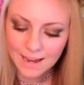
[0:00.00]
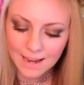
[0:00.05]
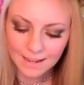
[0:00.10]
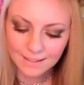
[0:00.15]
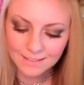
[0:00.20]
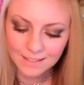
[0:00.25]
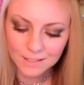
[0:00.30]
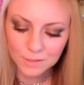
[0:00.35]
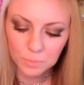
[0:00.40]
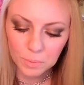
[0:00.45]

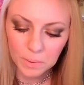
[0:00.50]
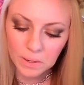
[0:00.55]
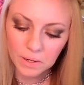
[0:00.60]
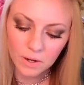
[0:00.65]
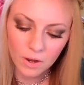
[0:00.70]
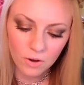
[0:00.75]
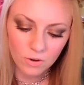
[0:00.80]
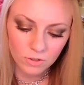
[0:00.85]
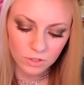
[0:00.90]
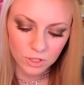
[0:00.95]
It says, "We
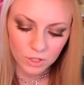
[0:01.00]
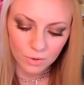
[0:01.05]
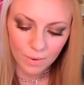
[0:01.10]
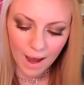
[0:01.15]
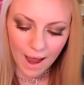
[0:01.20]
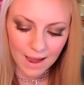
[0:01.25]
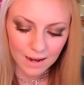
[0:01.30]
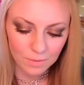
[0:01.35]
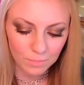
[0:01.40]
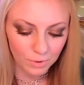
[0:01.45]
don't do
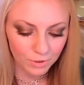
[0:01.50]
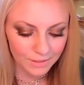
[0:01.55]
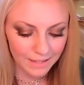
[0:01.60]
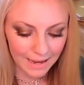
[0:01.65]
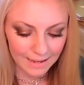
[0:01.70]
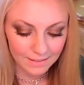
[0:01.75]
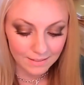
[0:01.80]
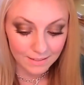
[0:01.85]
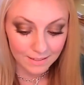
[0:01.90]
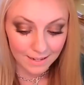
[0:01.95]
animal
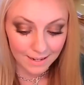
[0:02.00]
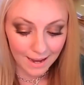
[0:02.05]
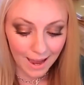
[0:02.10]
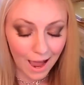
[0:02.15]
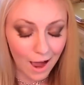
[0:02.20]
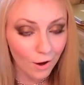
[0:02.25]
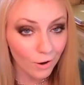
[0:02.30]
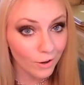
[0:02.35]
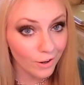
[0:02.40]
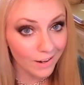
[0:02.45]
testing.
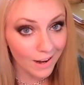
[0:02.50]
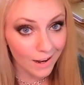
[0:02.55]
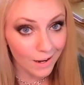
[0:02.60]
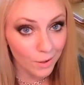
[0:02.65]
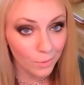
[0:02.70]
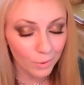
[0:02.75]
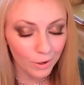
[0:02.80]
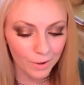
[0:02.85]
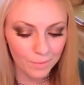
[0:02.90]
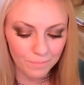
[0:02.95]
How could
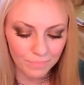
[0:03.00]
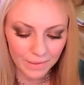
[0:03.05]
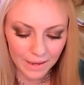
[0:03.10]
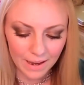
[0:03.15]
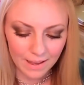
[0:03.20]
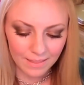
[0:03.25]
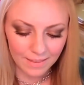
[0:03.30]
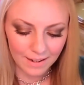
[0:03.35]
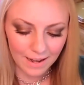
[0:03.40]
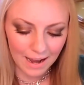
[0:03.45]
anyone?"
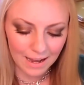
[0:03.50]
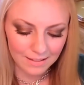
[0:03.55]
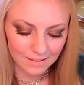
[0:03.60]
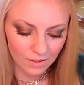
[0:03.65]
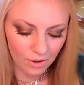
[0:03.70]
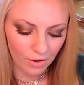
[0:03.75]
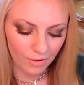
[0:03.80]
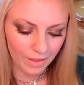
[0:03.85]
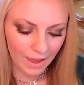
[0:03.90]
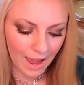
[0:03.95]
Then it has
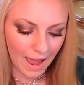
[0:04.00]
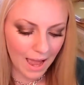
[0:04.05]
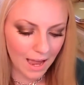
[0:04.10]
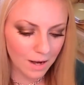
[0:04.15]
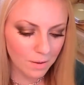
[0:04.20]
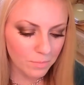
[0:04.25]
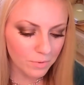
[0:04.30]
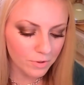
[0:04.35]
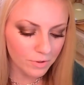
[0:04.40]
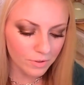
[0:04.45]
all the
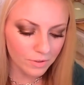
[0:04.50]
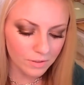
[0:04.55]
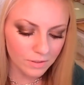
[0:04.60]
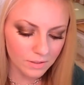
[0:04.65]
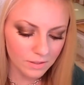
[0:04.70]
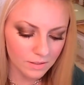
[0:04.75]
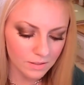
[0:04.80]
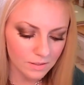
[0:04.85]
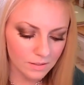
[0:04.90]
animals.